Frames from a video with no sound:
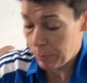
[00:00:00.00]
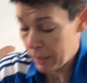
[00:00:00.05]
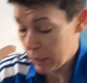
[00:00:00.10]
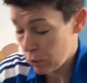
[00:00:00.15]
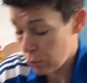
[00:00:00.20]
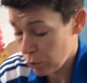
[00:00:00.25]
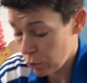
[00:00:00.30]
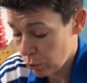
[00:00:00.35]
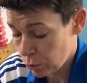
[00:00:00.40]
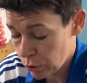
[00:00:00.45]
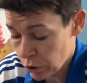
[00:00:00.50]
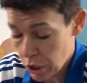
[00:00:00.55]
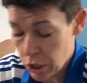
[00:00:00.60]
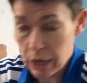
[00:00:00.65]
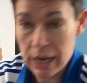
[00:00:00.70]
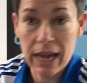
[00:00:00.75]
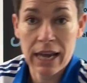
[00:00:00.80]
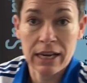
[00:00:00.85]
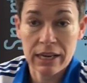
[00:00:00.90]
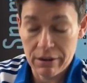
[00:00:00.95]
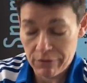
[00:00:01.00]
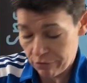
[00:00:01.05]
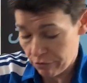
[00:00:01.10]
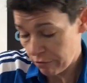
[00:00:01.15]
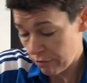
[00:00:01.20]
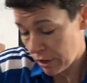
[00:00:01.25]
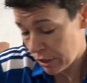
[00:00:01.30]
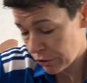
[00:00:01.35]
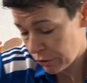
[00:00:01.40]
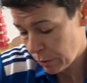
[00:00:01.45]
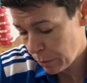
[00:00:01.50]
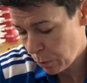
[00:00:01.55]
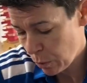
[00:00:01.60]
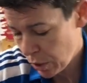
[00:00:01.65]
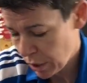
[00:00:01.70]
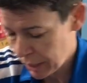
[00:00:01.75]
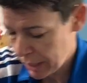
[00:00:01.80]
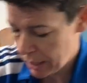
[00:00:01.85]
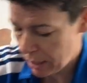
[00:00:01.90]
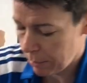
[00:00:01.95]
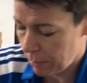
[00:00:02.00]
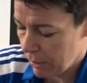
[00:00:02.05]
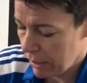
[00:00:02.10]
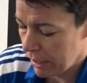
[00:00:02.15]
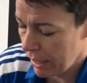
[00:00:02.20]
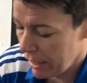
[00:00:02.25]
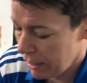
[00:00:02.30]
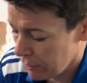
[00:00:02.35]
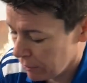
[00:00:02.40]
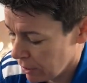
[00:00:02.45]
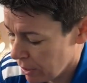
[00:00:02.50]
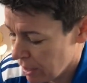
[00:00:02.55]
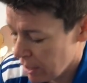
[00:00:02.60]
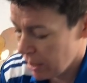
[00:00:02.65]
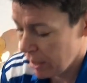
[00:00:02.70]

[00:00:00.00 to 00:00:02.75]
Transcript: be called alternate hand effleurage. I'm working up and down.